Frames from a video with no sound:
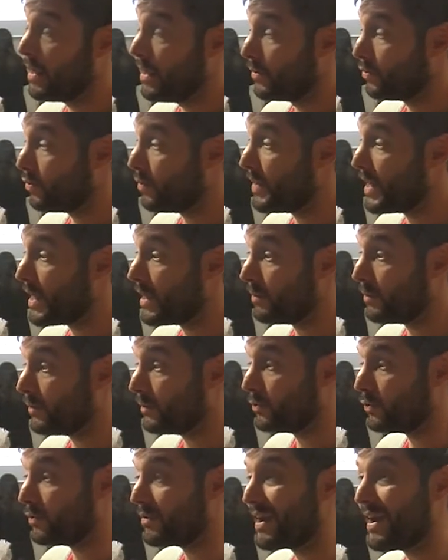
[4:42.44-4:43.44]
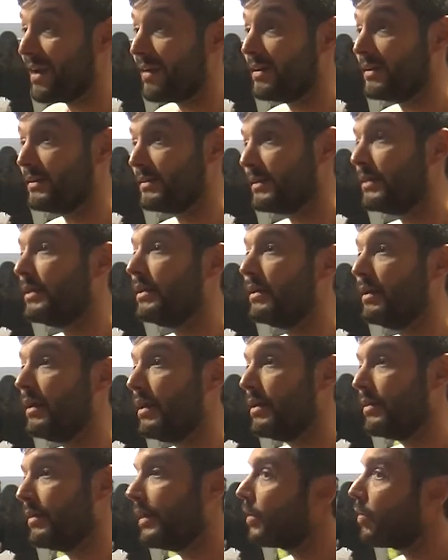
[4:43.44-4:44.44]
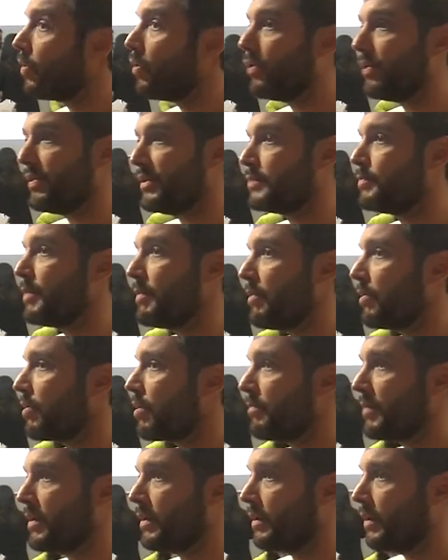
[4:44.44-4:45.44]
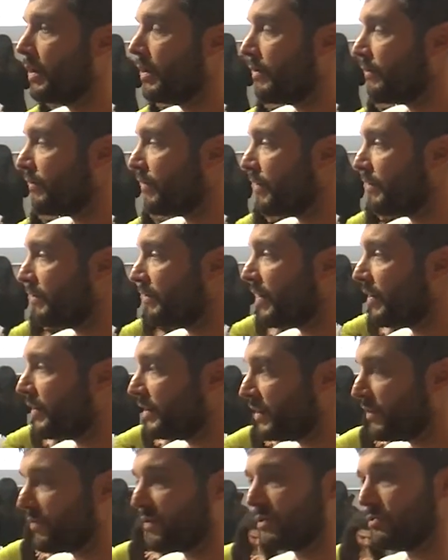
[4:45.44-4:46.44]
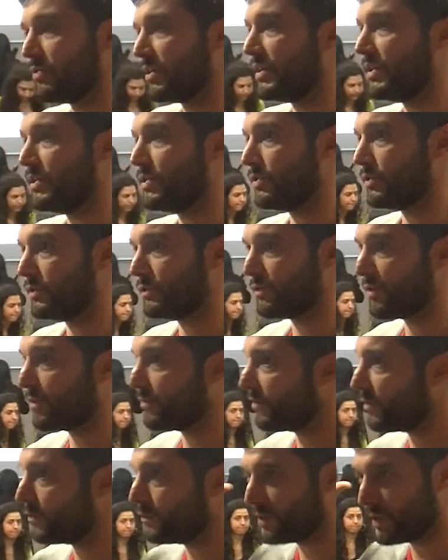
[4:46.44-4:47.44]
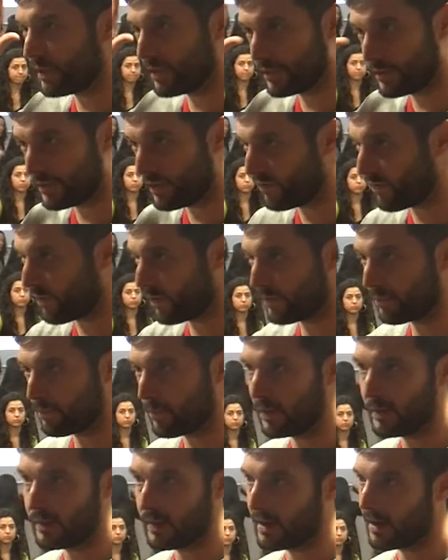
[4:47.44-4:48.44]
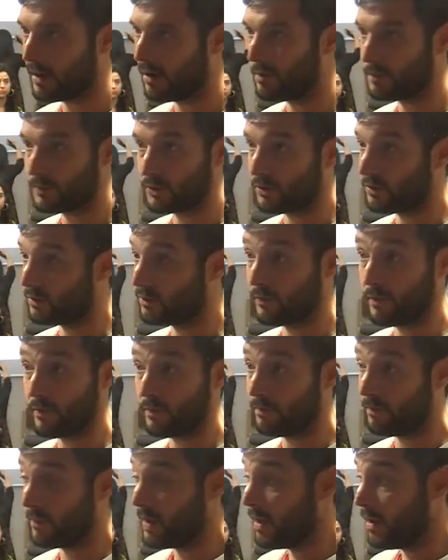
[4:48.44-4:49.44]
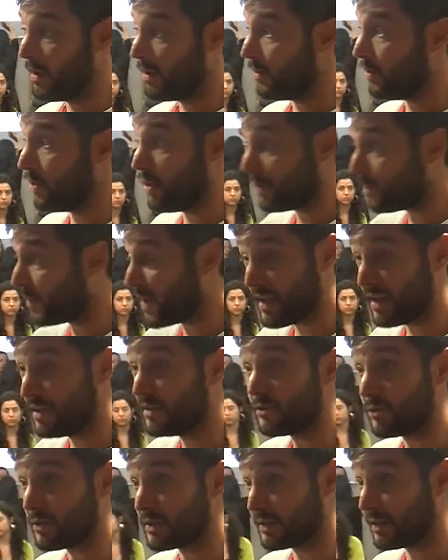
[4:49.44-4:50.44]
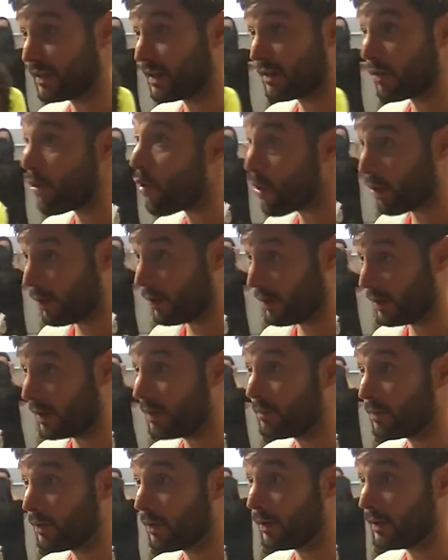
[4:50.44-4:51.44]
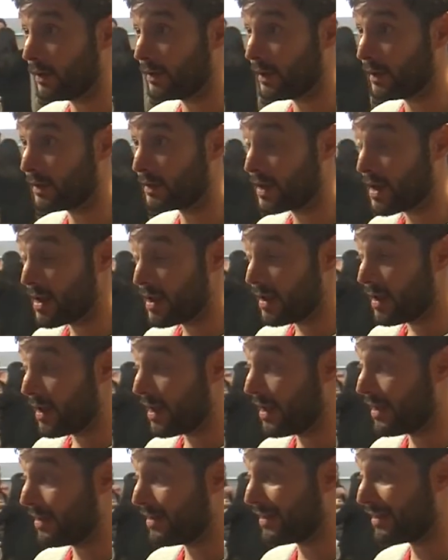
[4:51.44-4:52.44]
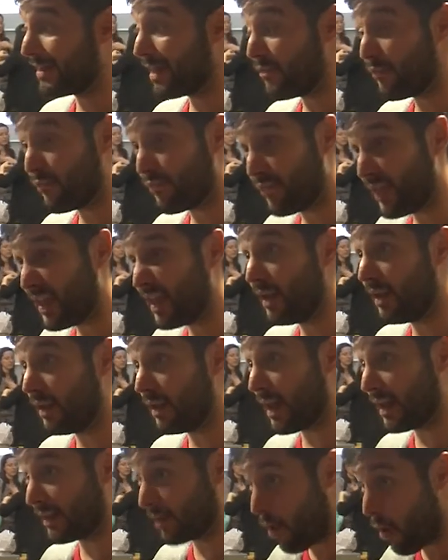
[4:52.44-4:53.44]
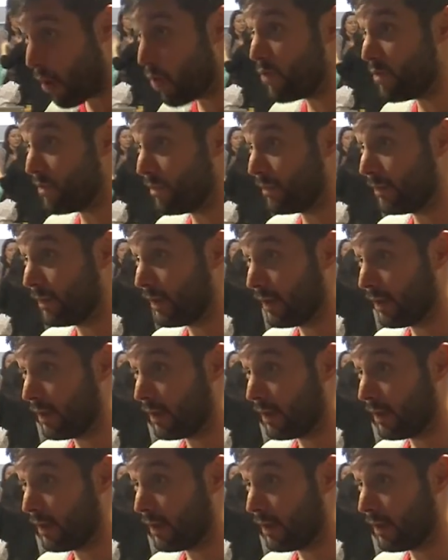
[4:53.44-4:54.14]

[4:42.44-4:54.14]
to be able to guarantee that all these people coming from very different traditions, from voting different political options, from not being interested at all in politics, that they feel at home